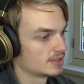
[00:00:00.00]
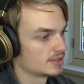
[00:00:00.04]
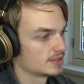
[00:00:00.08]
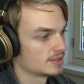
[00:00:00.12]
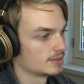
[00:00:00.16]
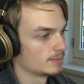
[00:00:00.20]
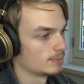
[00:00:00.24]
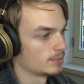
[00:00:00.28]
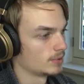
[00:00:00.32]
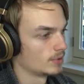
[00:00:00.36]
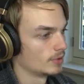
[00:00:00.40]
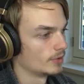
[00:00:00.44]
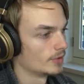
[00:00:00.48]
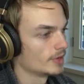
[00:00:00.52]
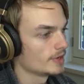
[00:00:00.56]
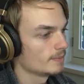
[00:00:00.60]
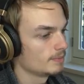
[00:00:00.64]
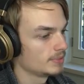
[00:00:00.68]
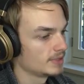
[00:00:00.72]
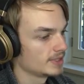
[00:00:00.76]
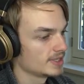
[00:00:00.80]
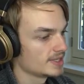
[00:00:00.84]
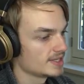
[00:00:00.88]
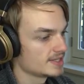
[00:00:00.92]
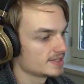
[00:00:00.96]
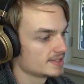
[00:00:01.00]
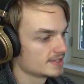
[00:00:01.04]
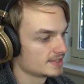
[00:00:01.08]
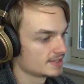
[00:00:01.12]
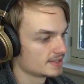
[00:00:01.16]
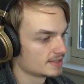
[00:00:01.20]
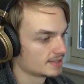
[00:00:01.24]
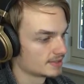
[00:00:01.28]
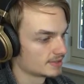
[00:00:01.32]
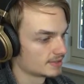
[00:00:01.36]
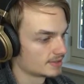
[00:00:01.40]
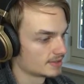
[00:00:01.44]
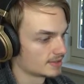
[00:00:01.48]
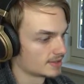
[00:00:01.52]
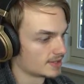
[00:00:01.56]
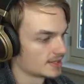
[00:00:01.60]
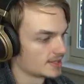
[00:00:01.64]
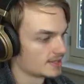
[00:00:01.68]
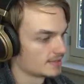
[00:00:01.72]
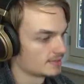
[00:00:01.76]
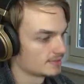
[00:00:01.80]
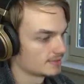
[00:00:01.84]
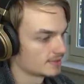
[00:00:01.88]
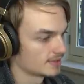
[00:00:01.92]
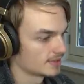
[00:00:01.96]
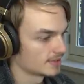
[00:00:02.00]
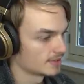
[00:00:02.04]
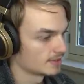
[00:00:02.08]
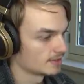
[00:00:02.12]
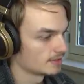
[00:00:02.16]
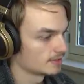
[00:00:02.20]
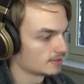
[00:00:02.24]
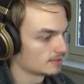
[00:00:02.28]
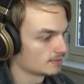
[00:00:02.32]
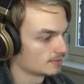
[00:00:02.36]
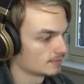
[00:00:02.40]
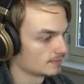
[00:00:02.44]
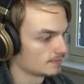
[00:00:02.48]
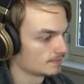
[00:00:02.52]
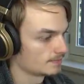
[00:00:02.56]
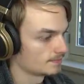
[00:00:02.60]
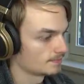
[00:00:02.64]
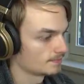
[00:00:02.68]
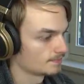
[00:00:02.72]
I'll deploy, please. Okay, thank you.